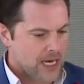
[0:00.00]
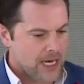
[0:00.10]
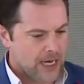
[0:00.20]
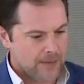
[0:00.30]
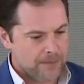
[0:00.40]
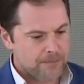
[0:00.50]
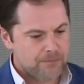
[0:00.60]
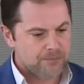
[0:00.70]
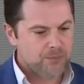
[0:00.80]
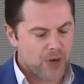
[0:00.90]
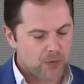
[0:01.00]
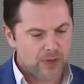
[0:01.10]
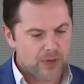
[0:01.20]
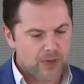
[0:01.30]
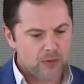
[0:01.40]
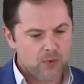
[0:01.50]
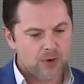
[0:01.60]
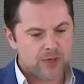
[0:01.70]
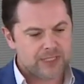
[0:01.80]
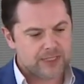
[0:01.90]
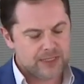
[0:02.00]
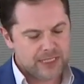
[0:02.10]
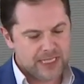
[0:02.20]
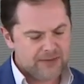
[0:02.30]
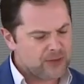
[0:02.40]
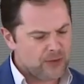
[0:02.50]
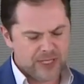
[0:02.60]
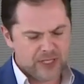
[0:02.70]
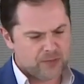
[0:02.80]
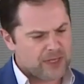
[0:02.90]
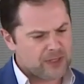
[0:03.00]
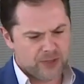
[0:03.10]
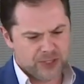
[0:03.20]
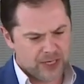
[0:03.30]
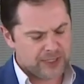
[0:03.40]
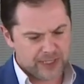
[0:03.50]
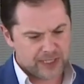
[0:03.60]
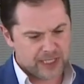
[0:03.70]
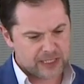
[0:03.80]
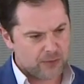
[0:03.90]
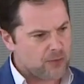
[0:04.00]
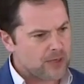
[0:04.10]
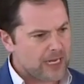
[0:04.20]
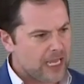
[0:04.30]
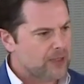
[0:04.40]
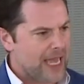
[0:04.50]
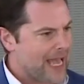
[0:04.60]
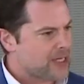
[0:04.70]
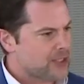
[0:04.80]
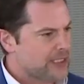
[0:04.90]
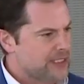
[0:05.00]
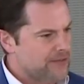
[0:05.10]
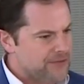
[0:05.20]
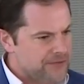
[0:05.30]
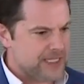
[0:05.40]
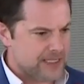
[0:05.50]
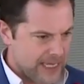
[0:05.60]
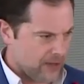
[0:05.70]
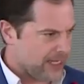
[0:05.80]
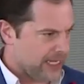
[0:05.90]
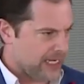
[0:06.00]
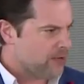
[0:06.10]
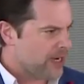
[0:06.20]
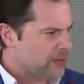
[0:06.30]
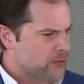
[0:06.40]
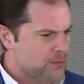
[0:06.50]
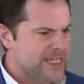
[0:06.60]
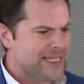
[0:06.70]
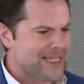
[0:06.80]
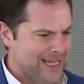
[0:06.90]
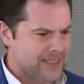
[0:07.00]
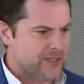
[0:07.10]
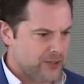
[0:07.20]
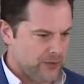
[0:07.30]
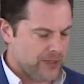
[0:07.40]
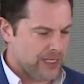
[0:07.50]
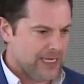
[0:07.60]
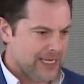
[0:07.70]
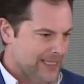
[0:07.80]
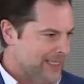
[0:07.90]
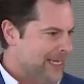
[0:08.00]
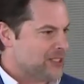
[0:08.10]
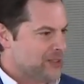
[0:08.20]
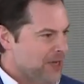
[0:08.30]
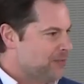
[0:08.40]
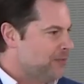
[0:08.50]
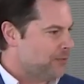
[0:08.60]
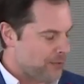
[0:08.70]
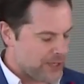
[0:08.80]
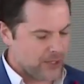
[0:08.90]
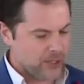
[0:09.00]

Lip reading: But we weren't, even though these raids were generally successful, we weren't able to actually defeat Al-Qaeda. They were able to reconstitute in the next month before we could